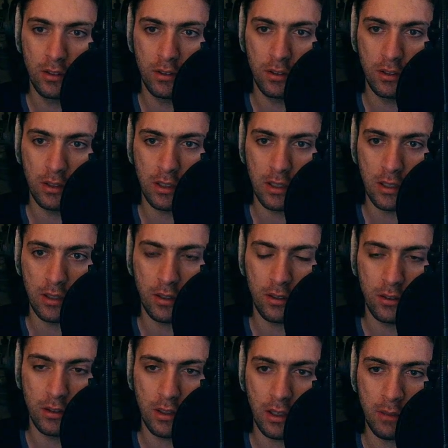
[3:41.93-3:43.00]
yeah,
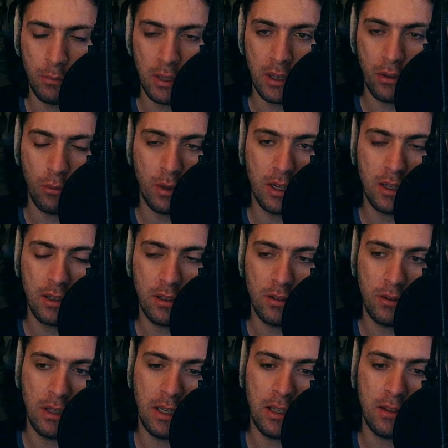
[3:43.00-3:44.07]
and by the way,
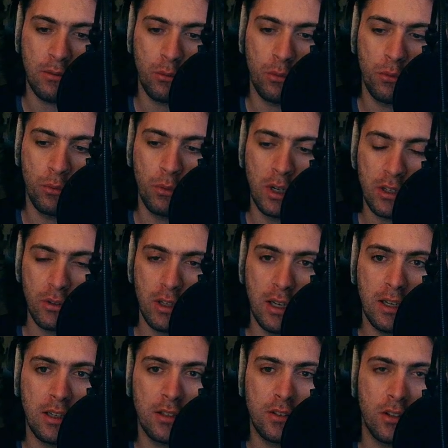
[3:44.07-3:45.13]
while you're
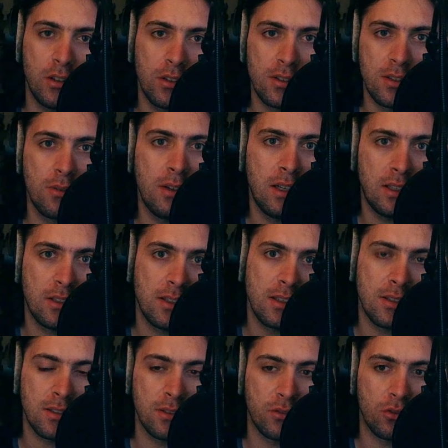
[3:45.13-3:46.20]
at it, also add
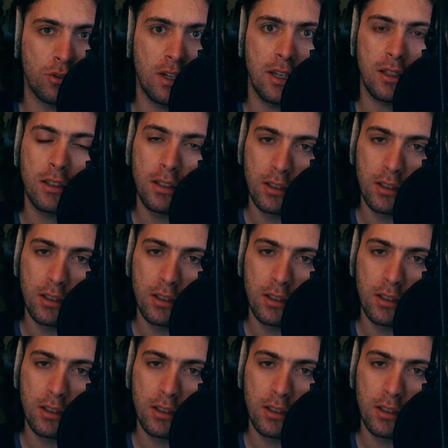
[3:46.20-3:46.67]
sensitive drag,